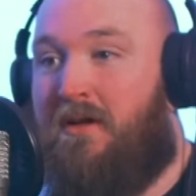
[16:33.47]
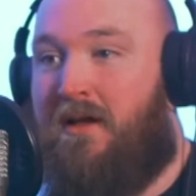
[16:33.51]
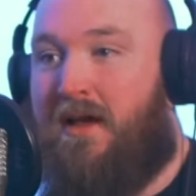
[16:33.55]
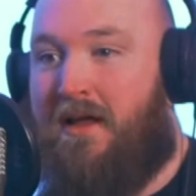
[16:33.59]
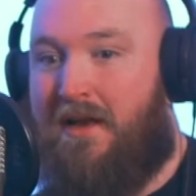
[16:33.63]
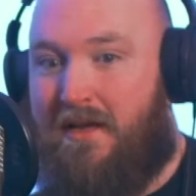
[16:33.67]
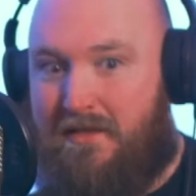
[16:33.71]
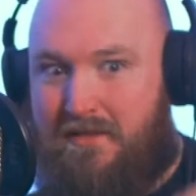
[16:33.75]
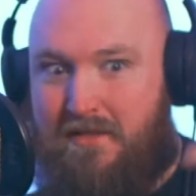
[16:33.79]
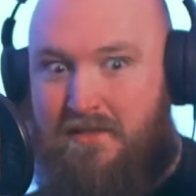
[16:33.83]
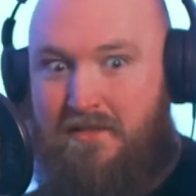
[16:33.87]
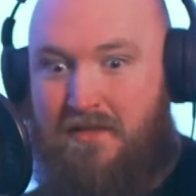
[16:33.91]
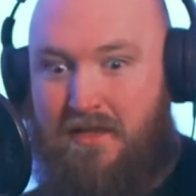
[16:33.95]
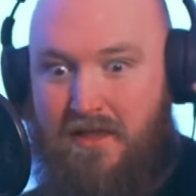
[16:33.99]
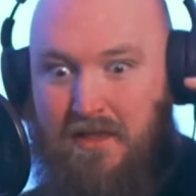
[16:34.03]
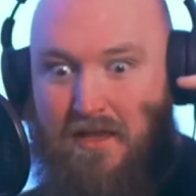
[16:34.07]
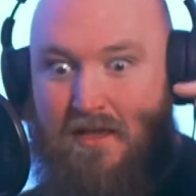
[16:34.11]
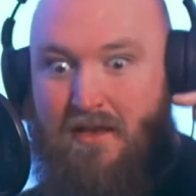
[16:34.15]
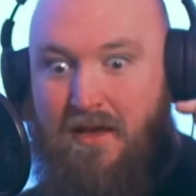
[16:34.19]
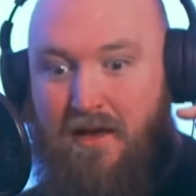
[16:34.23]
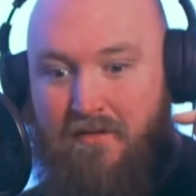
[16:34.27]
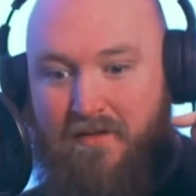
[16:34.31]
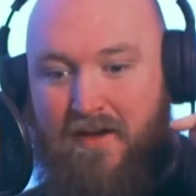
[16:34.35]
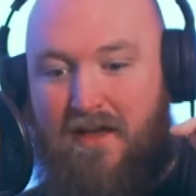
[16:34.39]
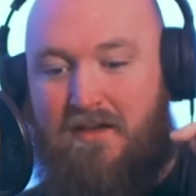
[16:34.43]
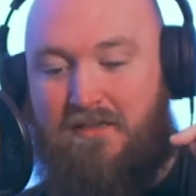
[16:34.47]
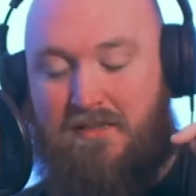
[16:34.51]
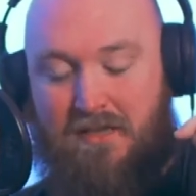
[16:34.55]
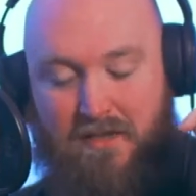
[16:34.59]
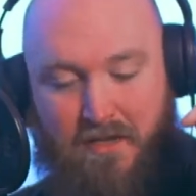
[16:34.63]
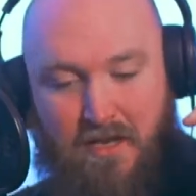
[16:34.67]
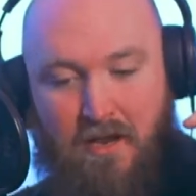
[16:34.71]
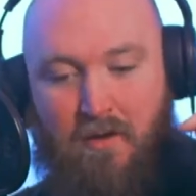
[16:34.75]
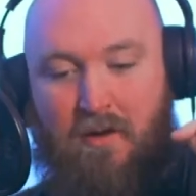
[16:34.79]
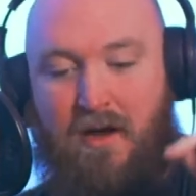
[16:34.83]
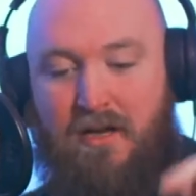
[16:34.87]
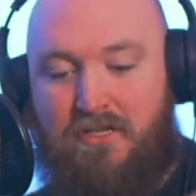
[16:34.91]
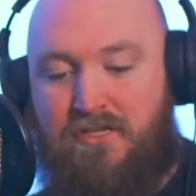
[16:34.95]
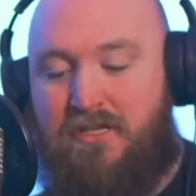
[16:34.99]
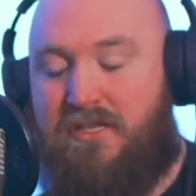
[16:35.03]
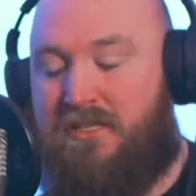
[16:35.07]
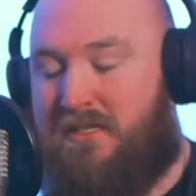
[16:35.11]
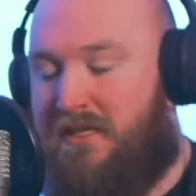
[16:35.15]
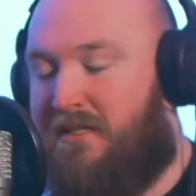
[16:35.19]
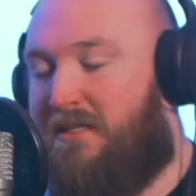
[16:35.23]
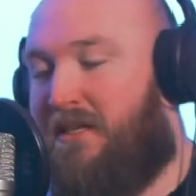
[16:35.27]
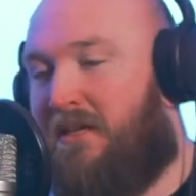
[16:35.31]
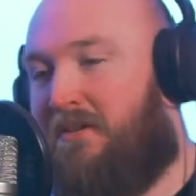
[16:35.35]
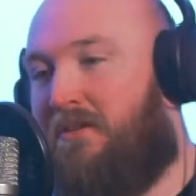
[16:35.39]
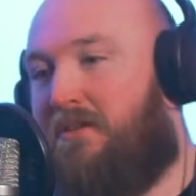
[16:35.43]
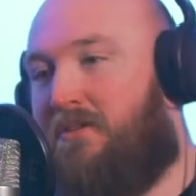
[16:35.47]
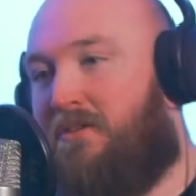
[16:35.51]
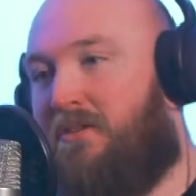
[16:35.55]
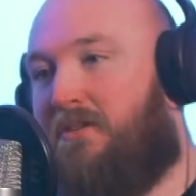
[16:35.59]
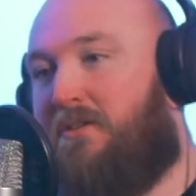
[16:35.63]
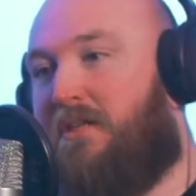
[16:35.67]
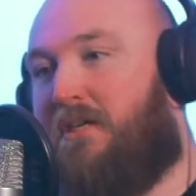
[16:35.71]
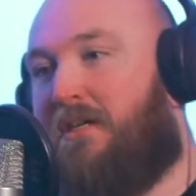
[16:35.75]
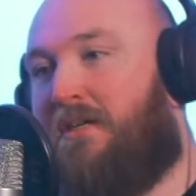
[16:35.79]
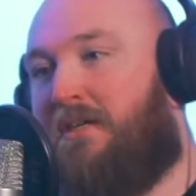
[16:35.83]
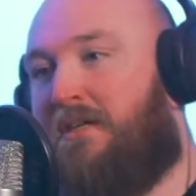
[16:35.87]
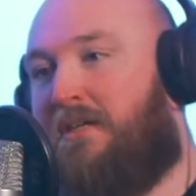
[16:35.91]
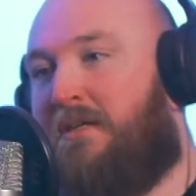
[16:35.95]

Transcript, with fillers: And that's just the thing that I've had is like you know I should sit down and do that.